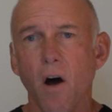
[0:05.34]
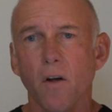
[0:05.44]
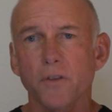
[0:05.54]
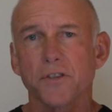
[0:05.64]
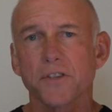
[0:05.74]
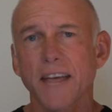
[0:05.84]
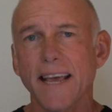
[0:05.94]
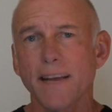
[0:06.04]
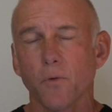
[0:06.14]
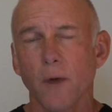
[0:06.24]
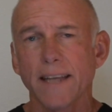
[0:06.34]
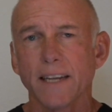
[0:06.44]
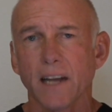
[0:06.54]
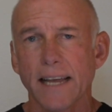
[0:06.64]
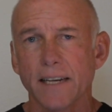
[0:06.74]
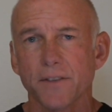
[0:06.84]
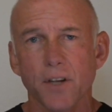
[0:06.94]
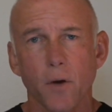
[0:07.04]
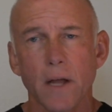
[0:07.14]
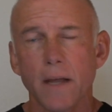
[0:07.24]
all state regulated.
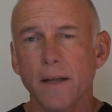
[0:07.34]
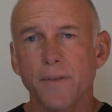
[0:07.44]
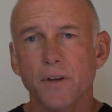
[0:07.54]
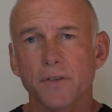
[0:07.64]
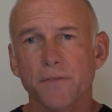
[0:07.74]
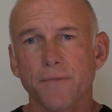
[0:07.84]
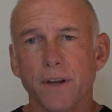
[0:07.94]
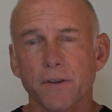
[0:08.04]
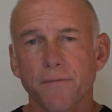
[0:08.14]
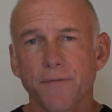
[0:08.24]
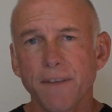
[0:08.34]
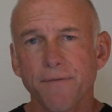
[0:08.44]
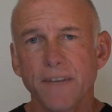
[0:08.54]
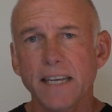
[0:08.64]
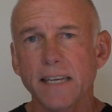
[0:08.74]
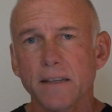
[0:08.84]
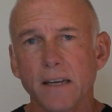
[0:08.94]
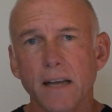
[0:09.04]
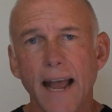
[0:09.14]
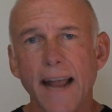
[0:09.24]
So there's
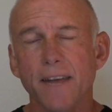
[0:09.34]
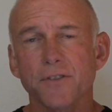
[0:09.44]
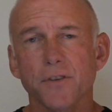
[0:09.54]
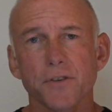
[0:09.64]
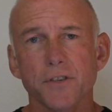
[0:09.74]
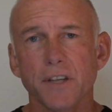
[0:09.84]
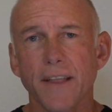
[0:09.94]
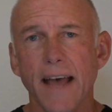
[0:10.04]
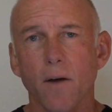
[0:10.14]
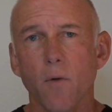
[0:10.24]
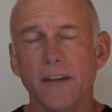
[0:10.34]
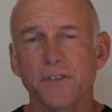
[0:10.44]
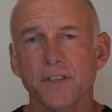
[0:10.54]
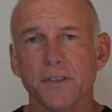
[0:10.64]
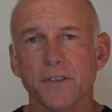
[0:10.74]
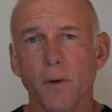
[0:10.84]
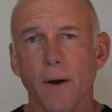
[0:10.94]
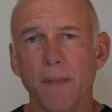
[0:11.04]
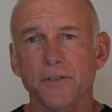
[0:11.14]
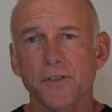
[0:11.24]
50 answers to that question.
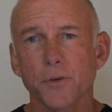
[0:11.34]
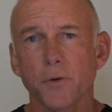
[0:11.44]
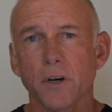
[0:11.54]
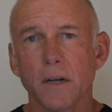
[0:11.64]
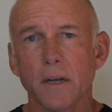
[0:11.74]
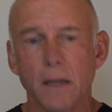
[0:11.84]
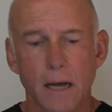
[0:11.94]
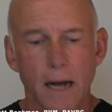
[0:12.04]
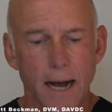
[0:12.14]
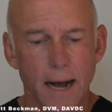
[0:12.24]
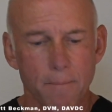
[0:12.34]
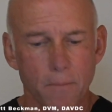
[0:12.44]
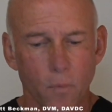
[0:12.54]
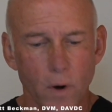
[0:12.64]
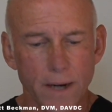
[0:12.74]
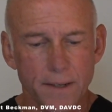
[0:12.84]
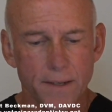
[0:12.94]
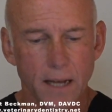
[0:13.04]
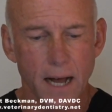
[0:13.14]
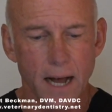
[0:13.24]
So I'm not sure
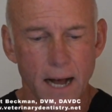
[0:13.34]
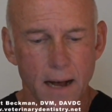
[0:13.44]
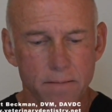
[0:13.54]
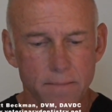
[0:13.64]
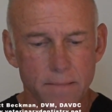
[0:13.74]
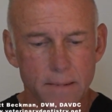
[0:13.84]
what